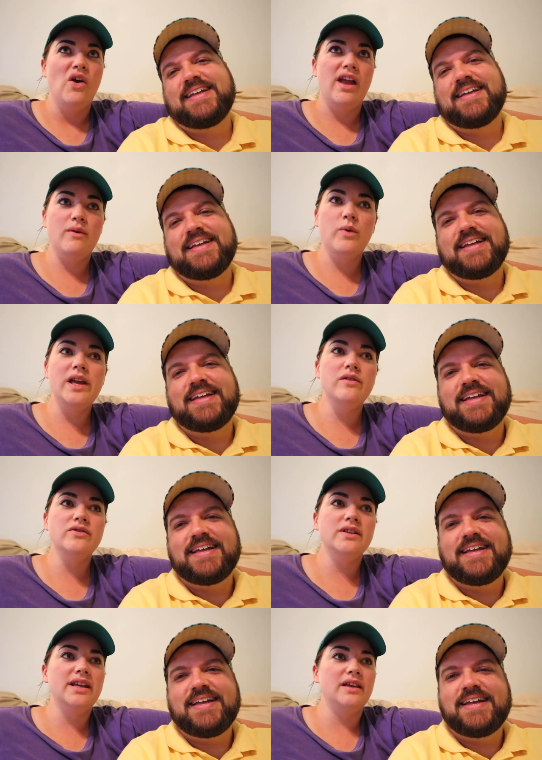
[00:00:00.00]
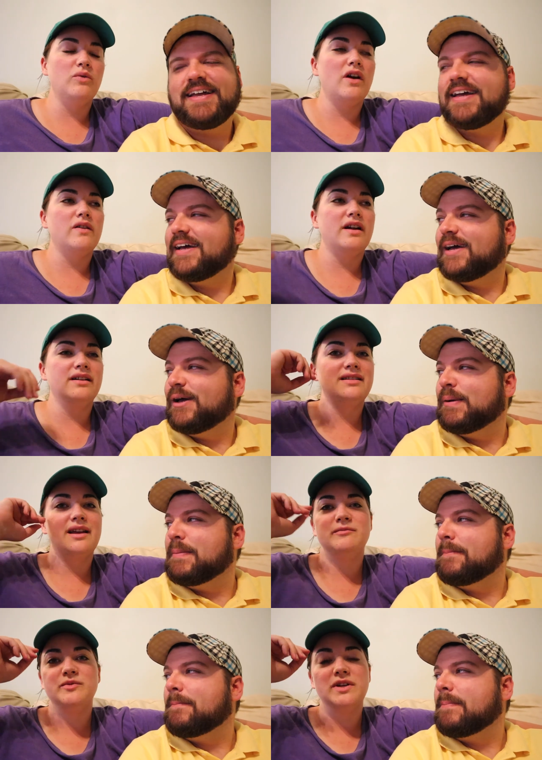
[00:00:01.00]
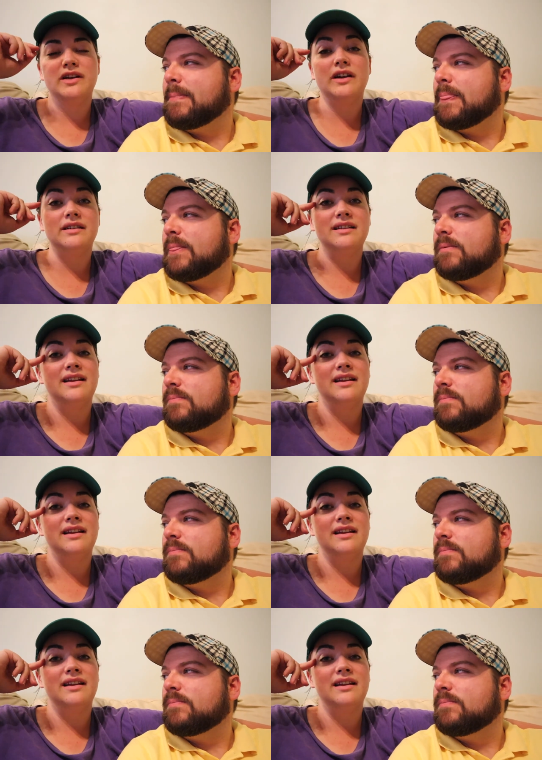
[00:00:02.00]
Speaker 1: And we usually, a lot of times we cook